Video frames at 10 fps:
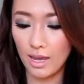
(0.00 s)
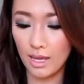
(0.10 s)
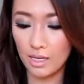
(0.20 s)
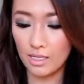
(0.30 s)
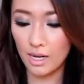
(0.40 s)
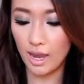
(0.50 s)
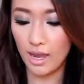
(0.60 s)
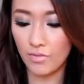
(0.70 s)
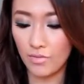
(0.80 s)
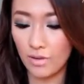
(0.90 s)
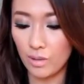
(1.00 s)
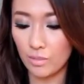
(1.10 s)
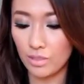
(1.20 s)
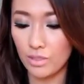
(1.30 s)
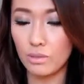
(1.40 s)
and I have
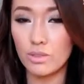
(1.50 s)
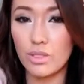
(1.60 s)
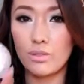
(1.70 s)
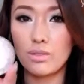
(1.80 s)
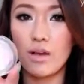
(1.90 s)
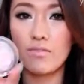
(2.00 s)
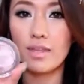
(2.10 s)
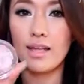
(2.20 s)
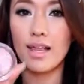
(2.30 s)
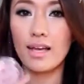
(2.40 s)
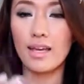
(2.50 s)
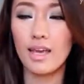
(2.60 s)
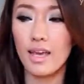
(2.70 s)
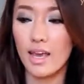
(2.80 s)
number 02 Soft Lilac,